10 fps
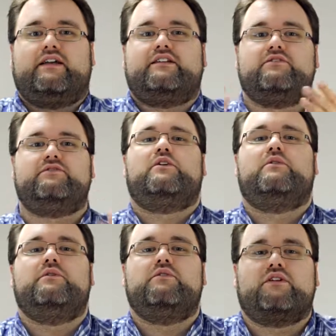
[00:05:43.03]
It's a
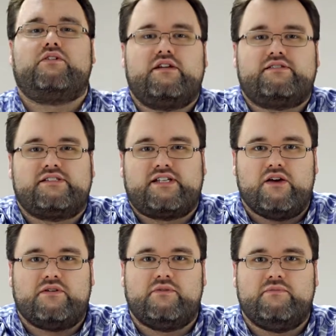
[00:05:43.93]
full moon across the
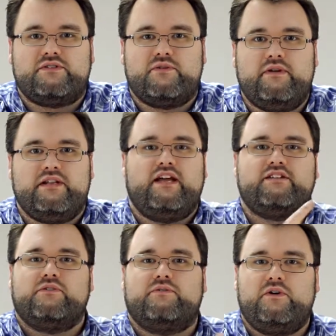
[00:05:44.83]
scale from Mr. Midnight.
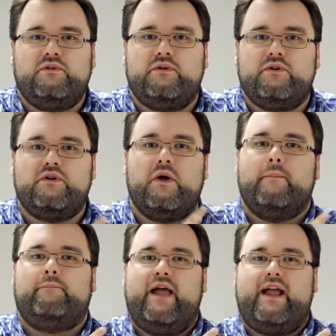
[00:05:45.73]
So a full moon,
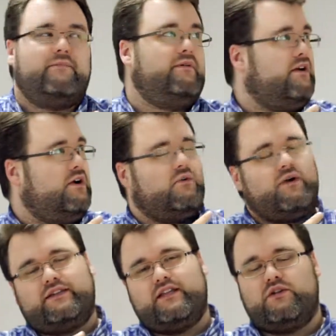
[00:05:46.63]
bam,
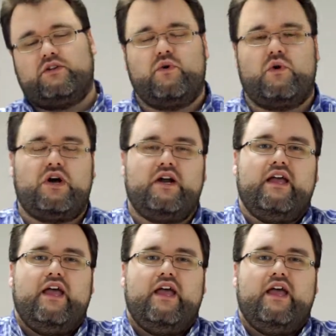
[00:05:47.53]
right there in the corner.